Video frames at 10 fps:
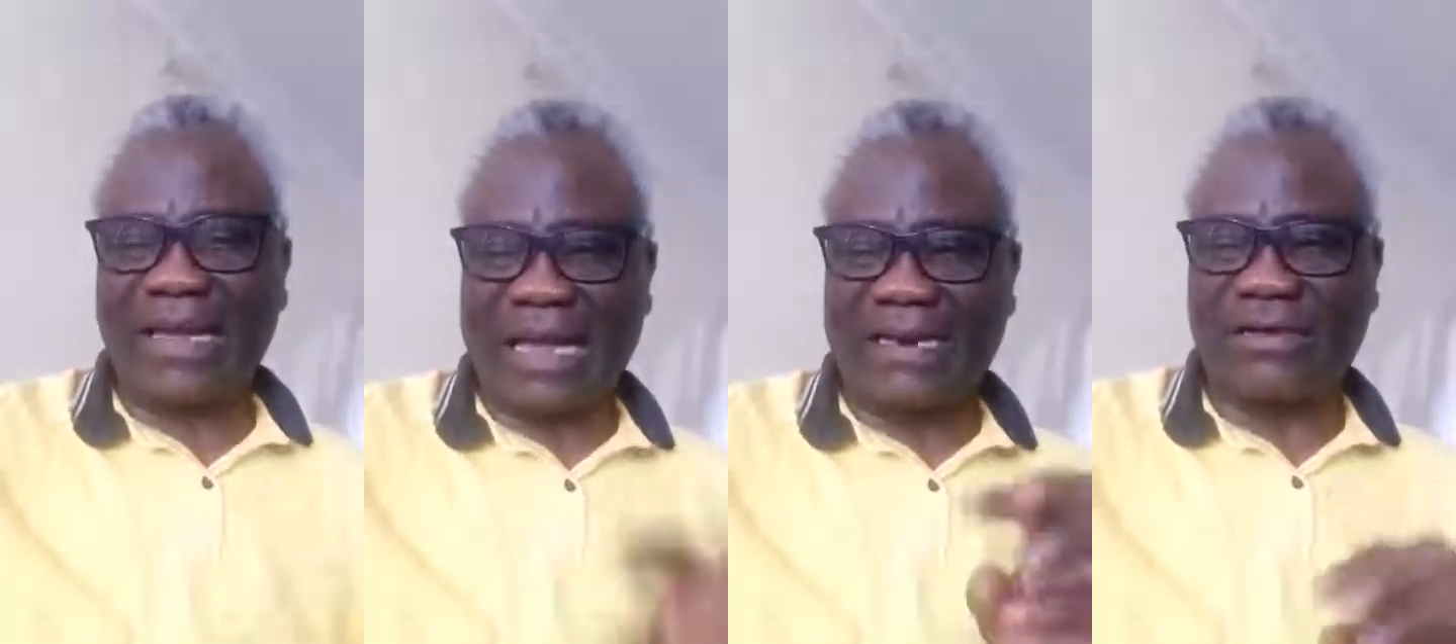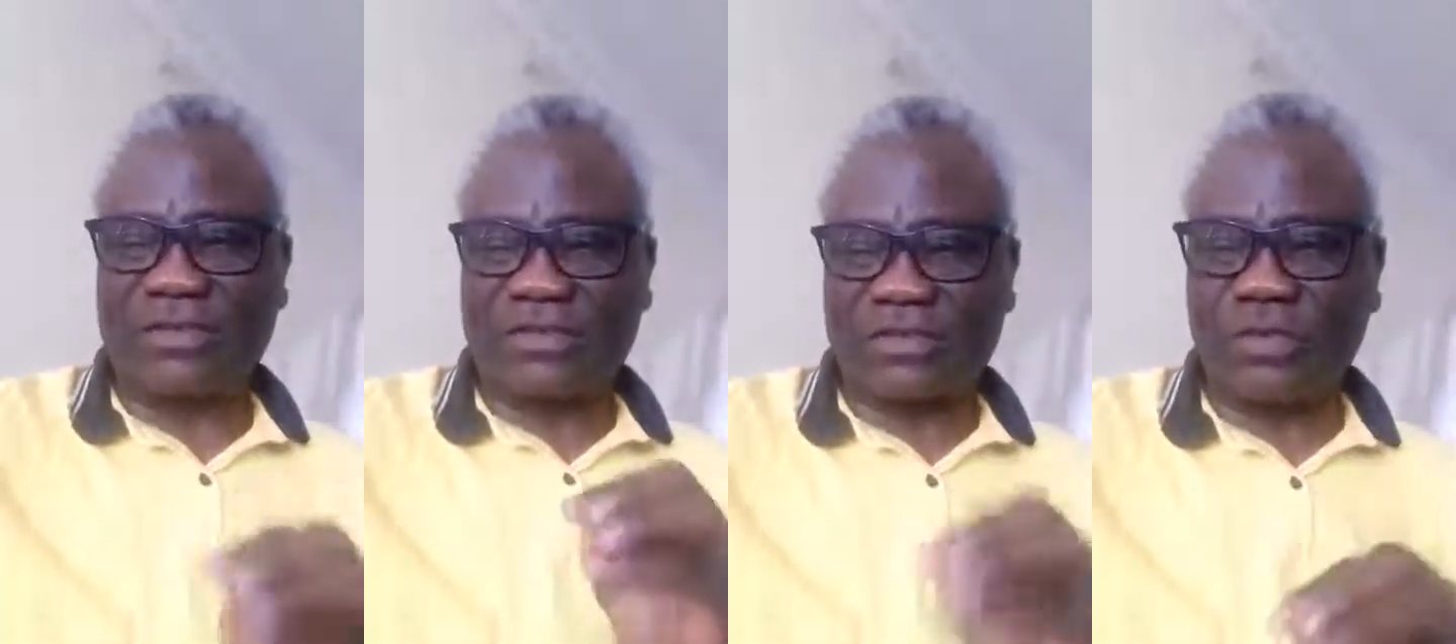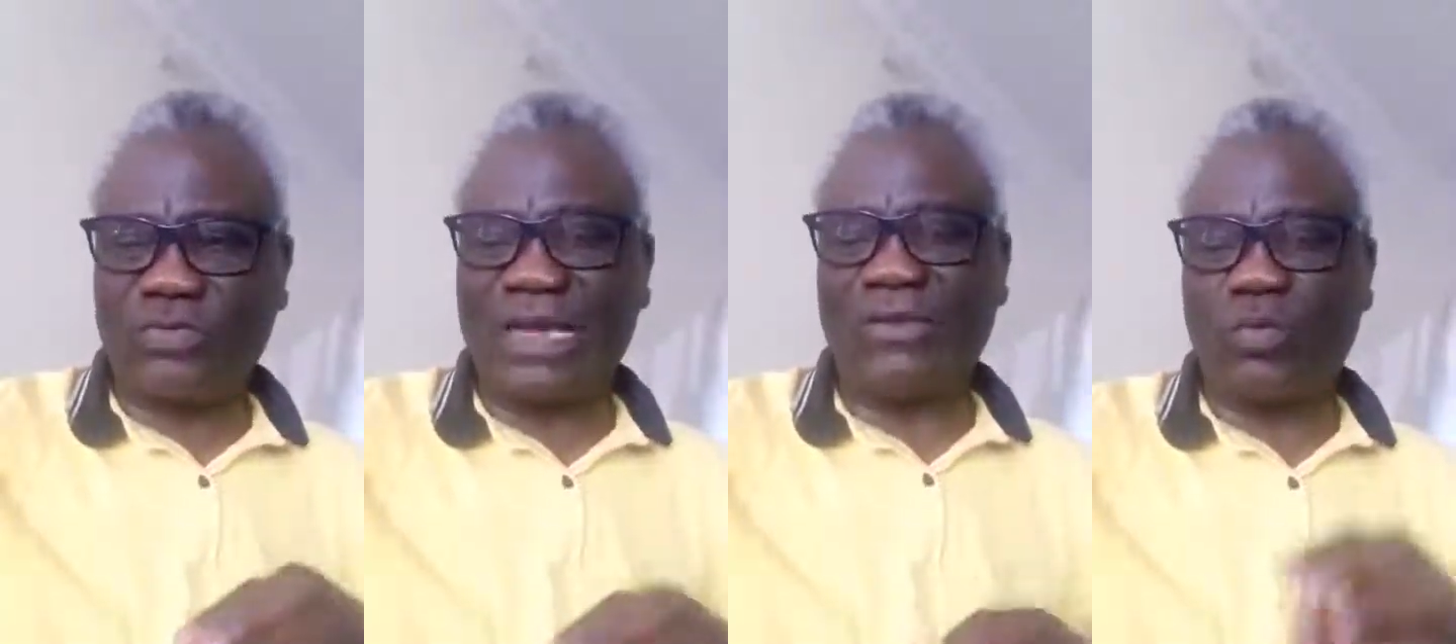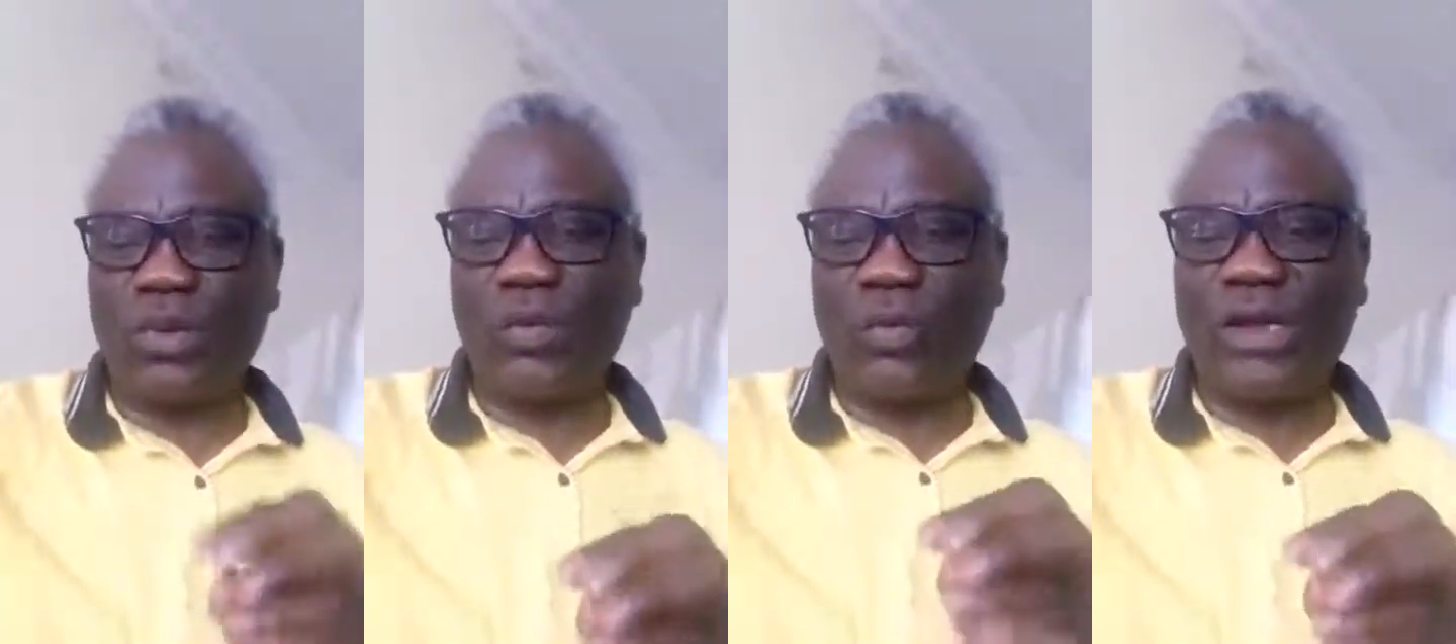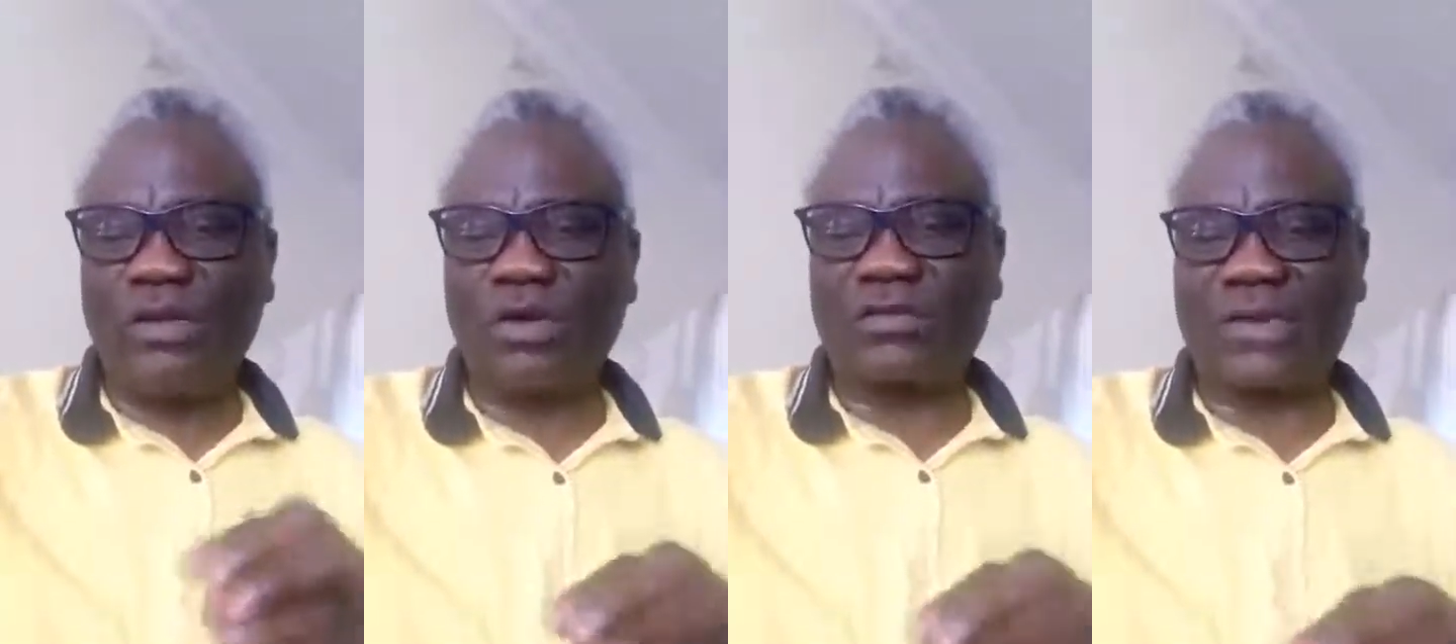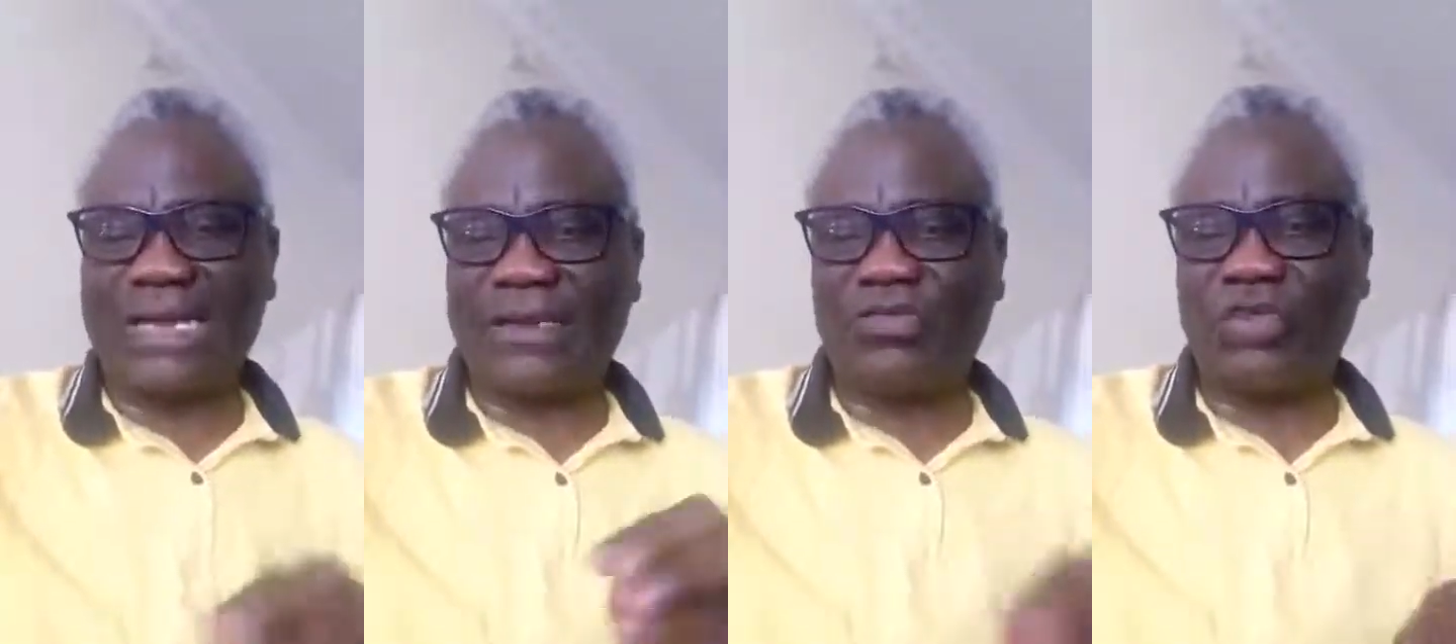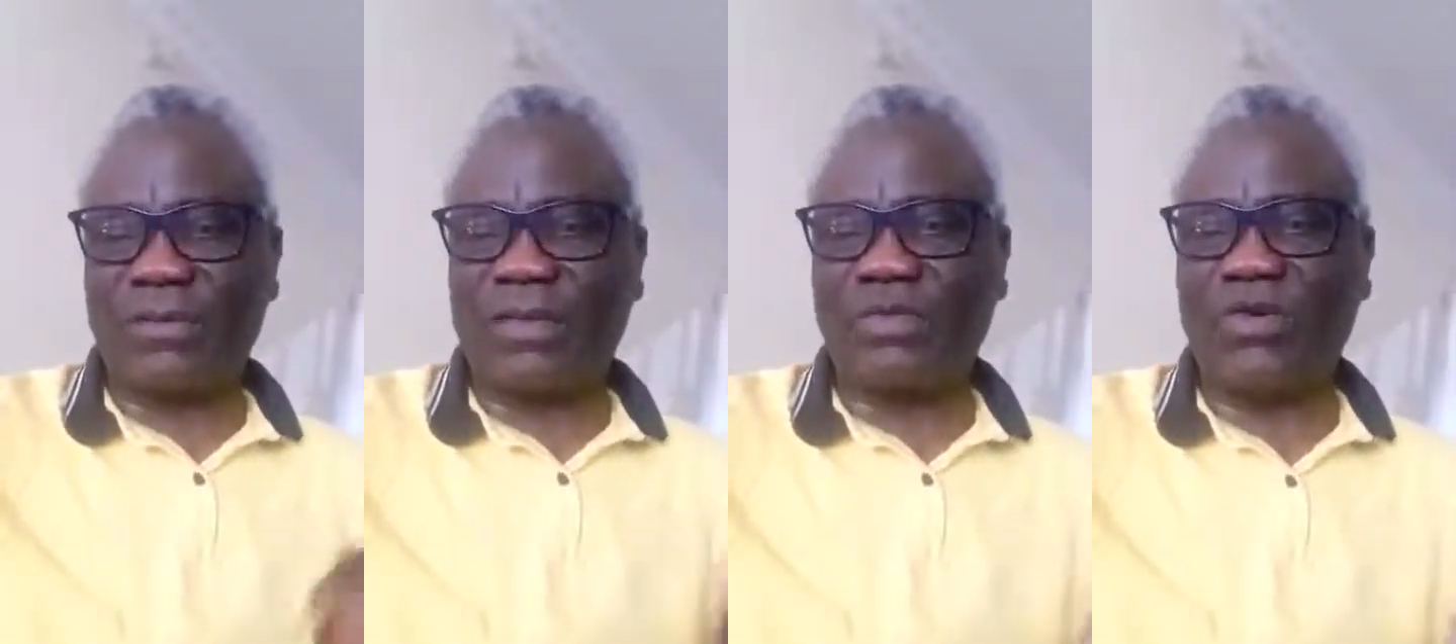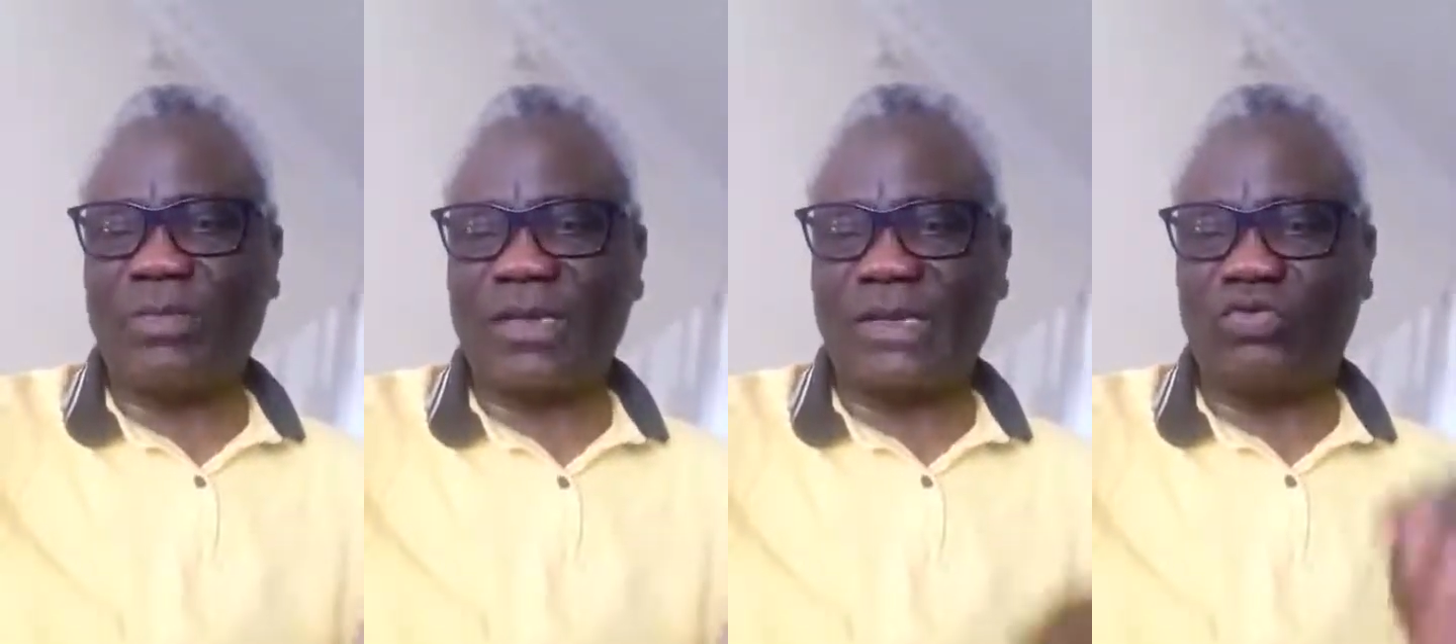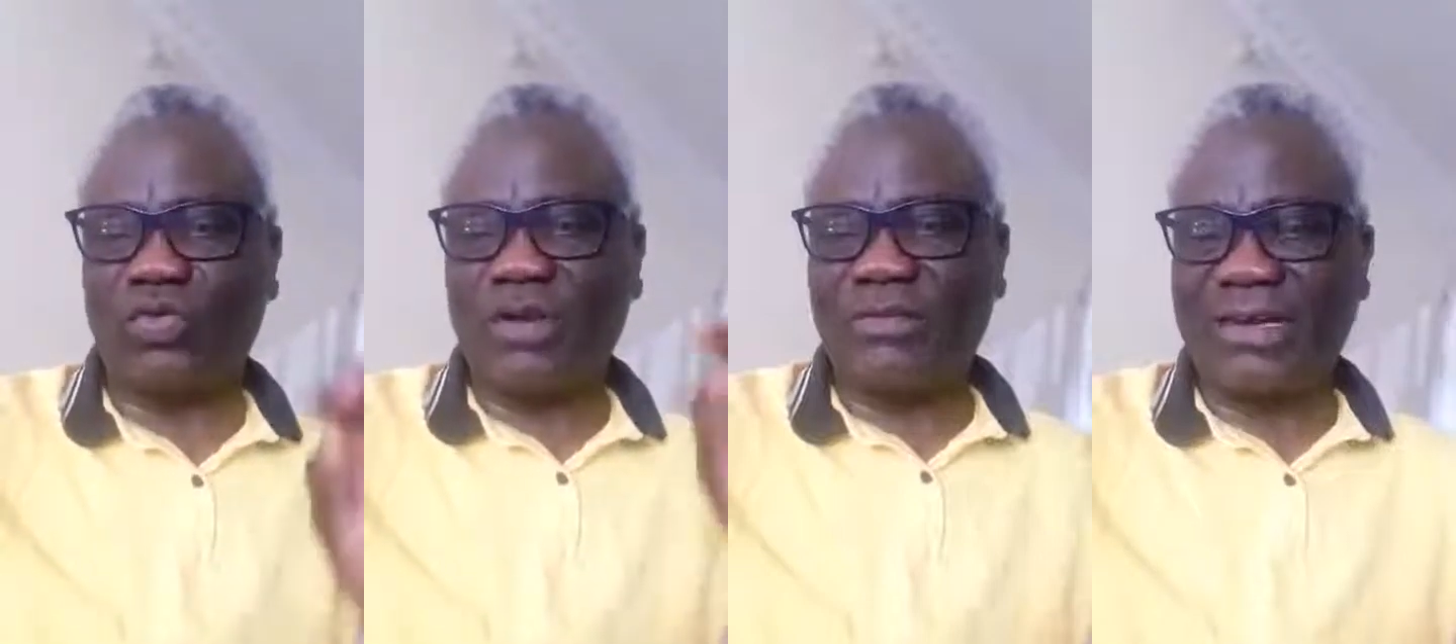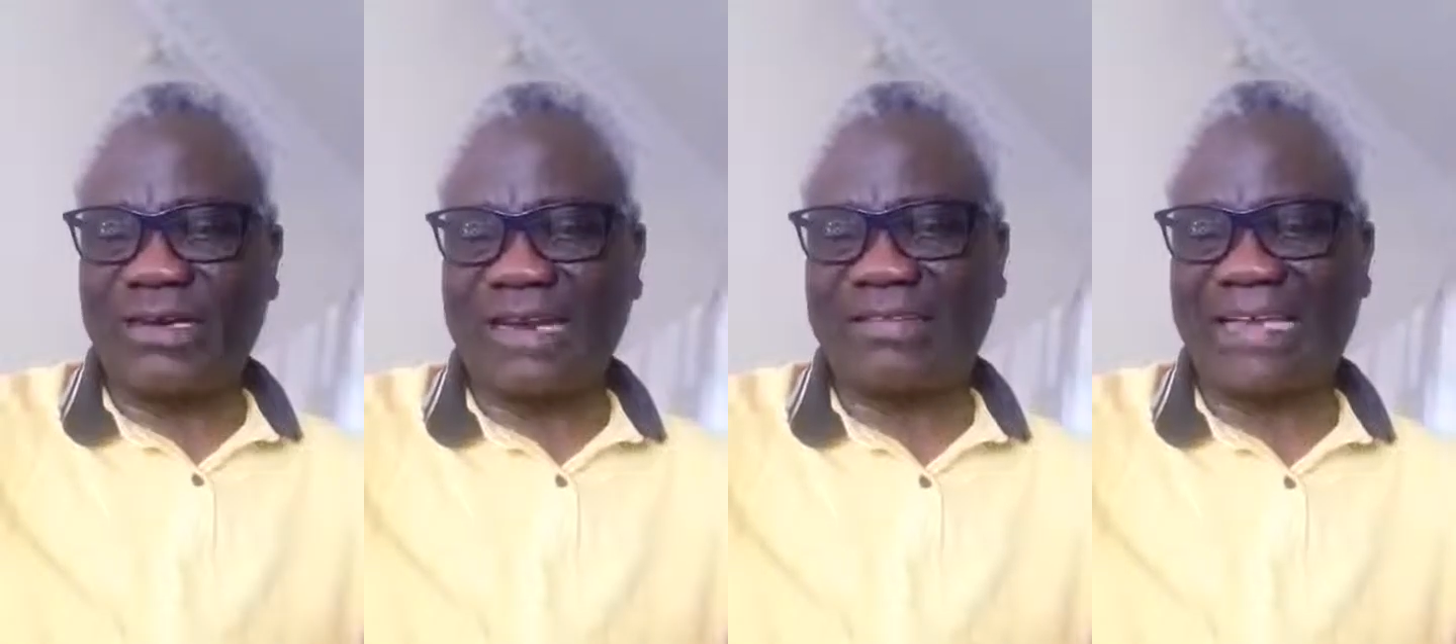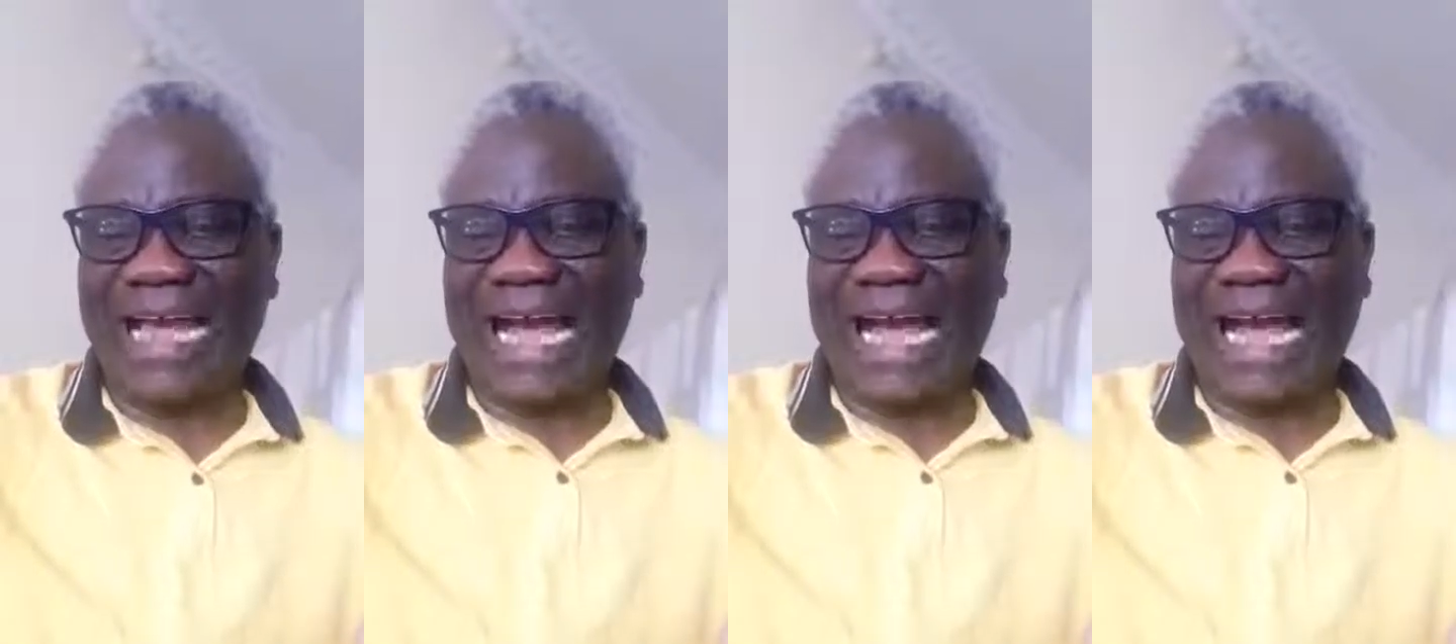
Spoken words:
And so that we will not get into a place where we begin to regret